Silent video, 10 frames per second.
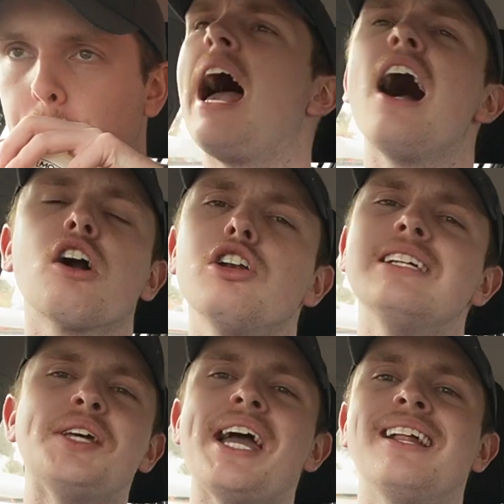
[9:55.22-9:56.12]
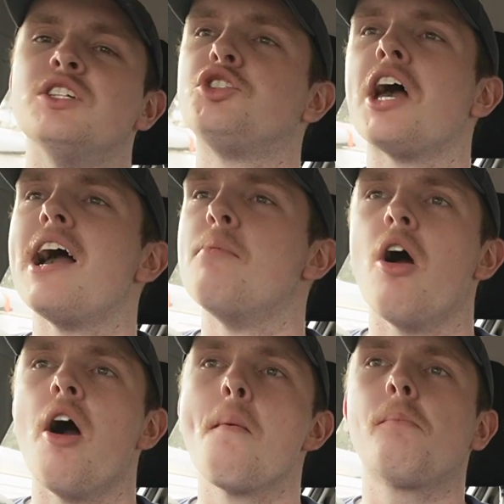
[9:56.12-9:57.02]
How good are Dan and Shay,
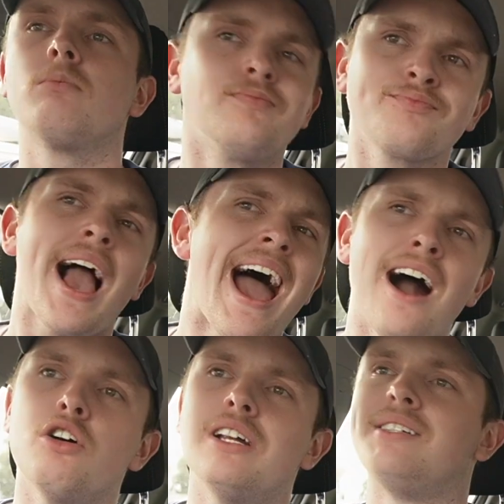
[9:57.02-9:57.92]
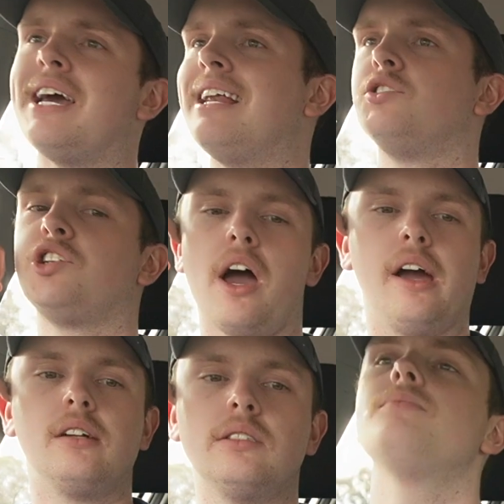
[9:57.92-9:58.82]
bro? How good are Dan and
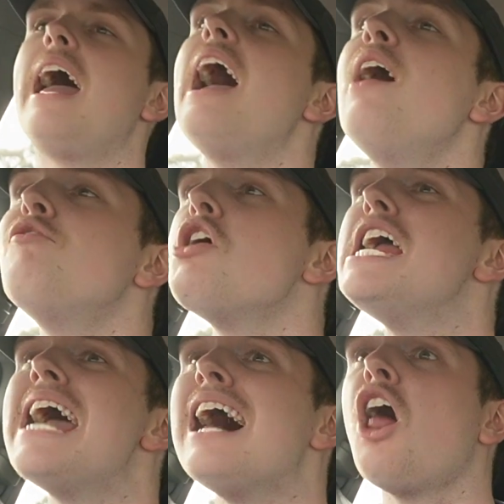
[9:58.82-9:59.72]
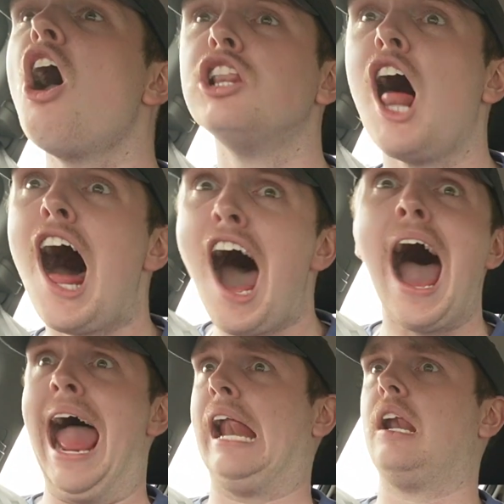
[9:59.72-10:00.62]
Shay? Every yellow
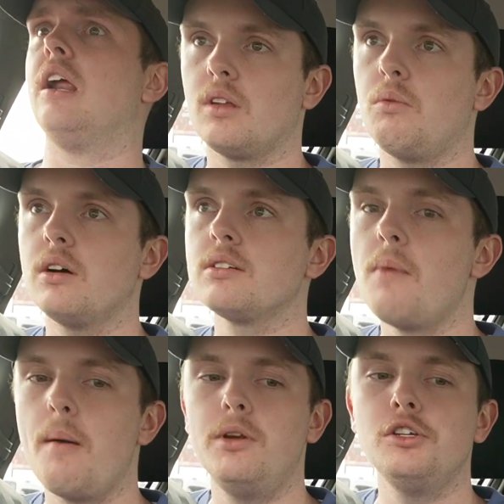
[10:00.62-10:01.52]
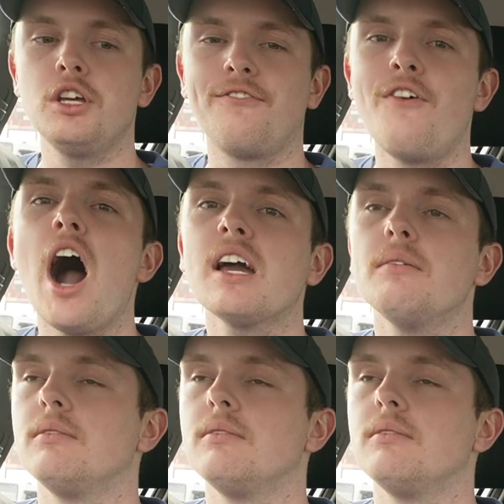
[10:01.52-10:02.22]
light! Wasn't my music? Fuck!